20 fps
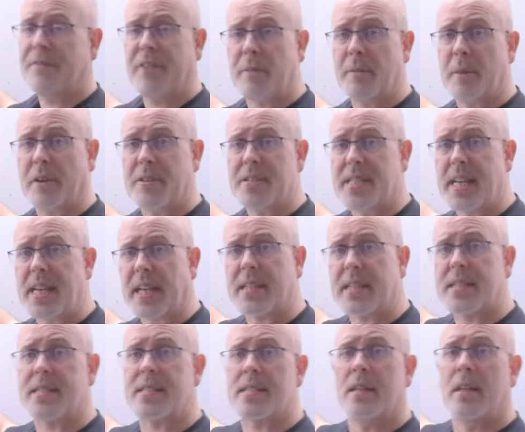to the power of
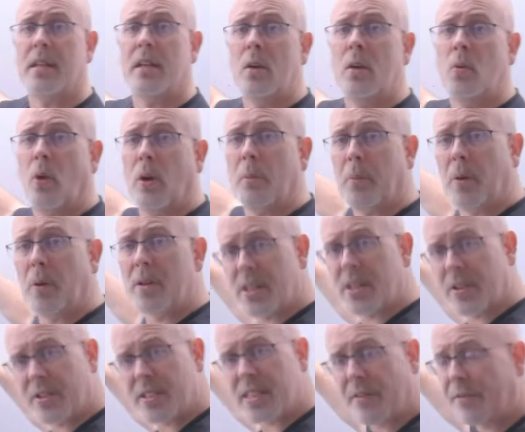6,
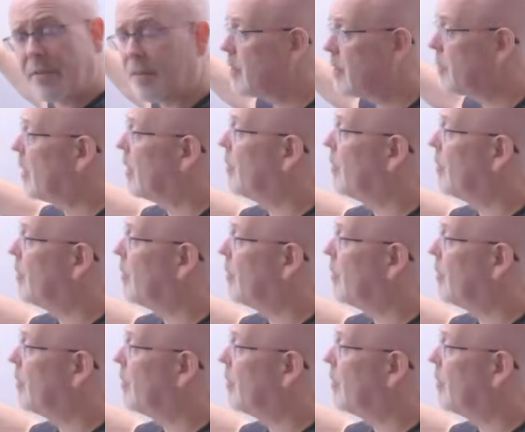1.0375 to the power